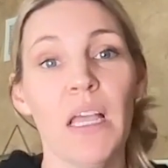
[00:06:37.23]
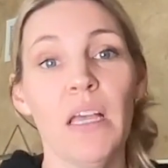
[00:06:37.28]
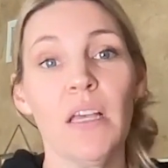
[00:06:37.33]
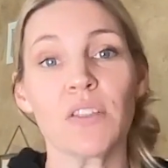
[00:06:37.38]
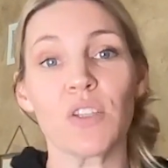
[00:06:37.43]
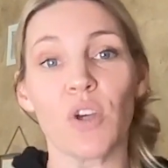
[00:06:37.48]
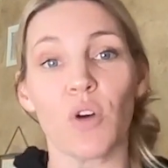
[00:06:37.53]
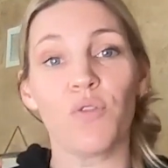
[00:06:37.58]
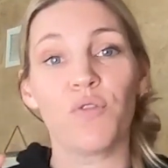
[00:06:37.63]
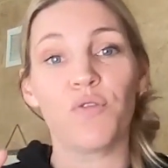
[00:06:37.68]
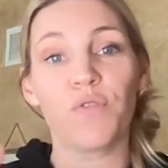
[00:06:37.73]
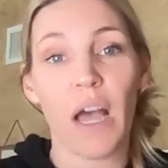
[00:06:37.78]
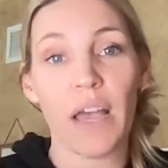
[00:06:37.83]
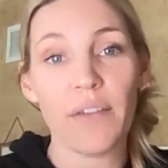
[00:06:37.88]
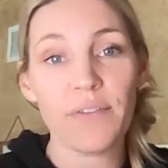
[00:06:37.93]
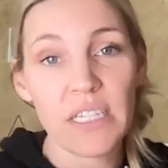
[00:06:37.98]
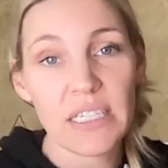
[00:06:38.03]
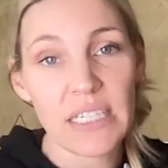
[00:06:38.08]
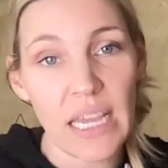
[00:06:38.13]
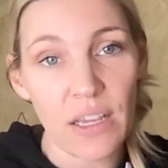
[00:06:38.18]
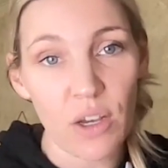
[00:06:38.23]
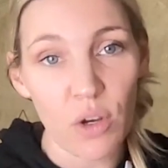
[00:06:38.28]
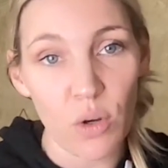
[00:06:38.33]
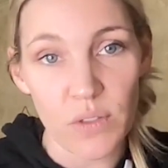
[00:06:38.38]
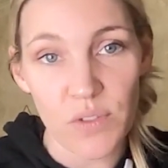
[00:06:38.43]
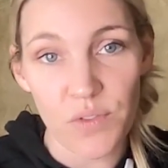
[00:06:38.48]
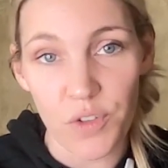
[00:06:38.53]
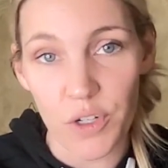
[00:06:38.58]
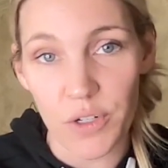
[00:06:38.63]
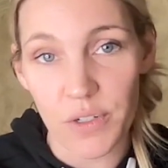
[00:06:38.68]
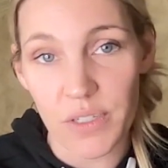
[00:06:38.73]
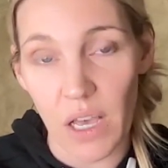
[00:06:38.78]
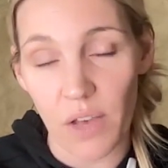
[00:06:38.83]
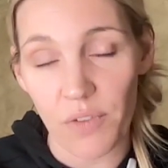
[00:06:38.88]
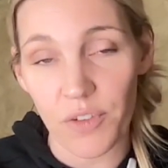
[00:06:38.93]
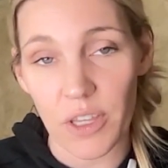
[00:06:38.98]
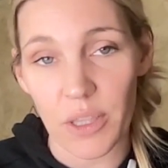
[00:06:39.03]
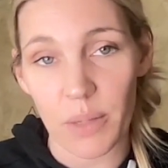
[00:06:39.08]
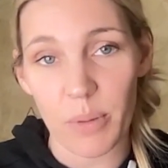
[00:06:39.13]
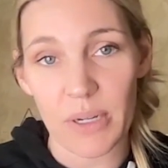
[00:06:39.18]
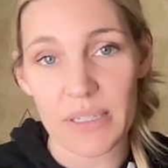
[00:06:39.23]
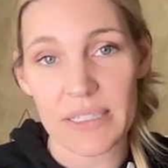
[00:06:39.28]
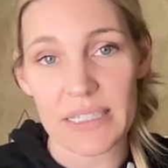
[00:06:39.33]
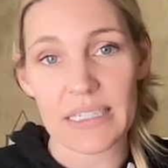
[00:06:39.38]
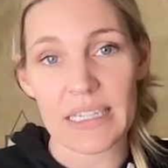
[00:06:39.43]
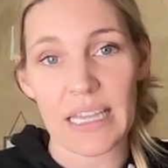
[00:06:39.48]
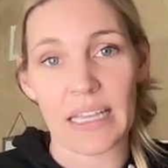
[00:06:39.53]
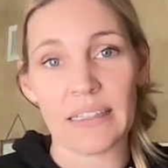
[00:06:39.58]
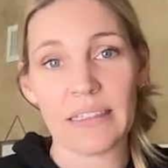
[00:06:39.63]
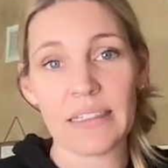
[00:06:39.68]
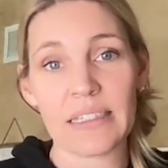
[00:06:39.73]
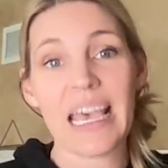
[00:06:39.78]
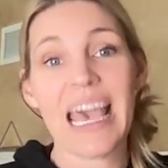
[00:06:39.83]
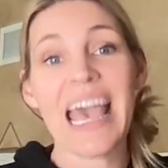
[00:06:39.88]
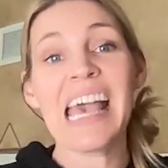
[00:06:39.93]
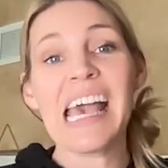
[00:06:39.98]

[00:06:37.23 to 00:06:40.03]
So 5 to 10 goals for yourself in the present tense.